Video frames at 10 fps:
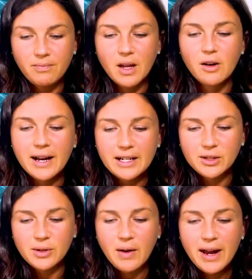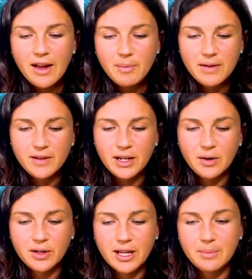All right, so now I have my
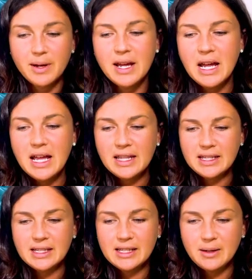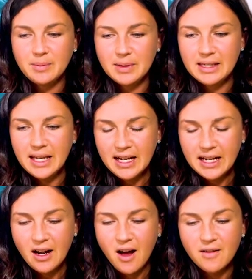video clip. This is the
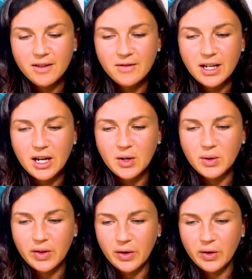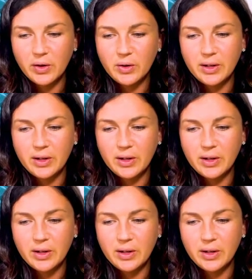beginning of the video with the girl